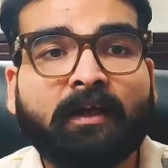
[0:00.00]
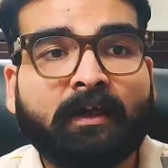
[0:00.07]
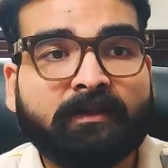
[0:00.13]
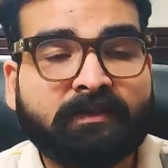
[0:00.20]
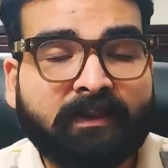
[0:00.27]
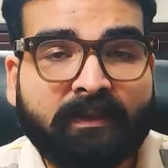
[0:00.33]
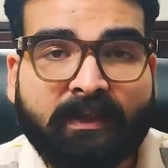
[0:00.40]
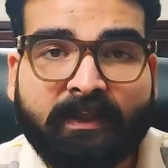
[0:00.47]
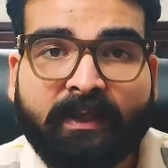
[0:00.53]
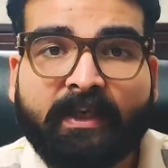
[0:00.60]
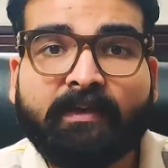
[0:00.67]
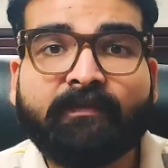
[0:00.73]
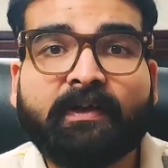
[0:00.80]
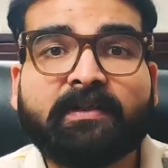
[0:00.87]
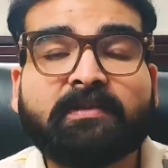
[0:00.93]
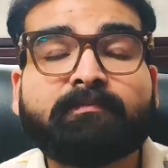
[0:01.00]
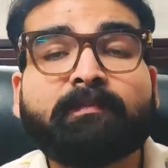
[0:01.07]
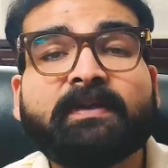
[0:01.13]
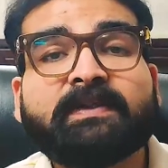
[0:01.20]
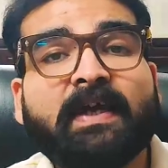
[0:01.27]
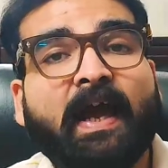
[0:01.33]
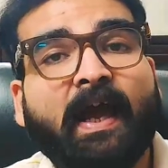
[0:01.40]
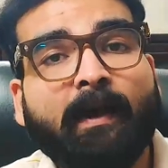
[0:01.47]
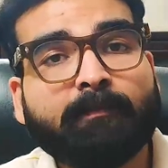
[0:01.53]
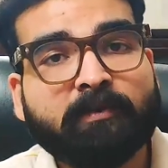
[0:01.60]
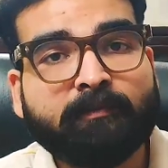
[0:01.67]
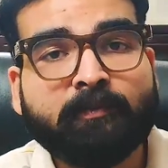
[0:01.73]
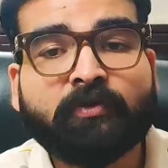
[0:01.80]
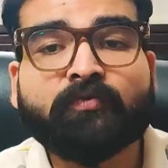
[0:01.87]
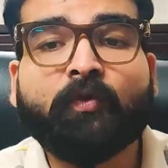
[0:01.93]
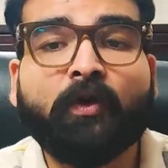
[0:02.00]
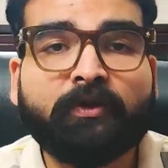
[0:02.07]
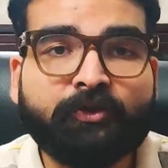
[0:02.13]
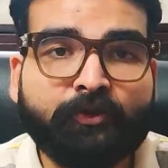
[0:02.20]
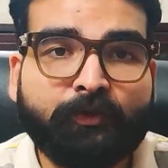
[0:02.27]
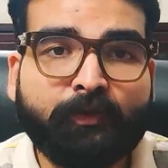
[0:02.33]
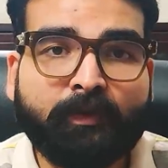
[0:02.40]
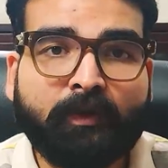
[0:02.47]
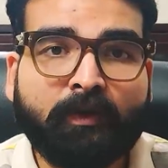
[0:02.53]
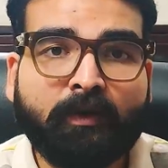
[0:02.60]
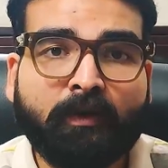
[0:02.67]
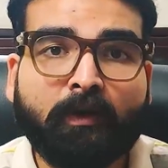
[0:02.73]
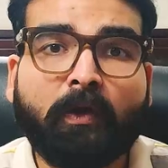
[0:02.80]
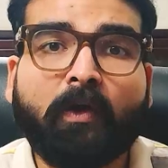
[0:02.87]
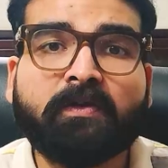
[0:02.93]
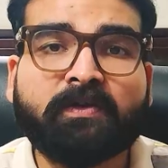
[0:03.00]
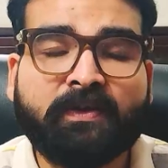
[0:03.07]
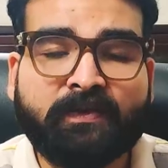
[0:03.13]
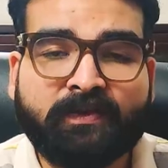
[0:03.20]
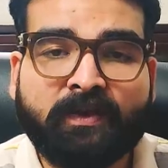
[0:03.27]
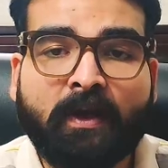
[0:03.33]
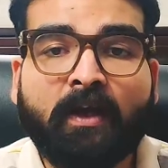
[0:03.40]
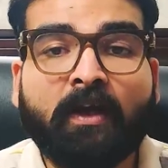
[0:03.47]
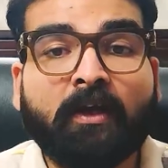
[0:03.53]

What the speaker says: sudden events, mishaps, misfortune, losses.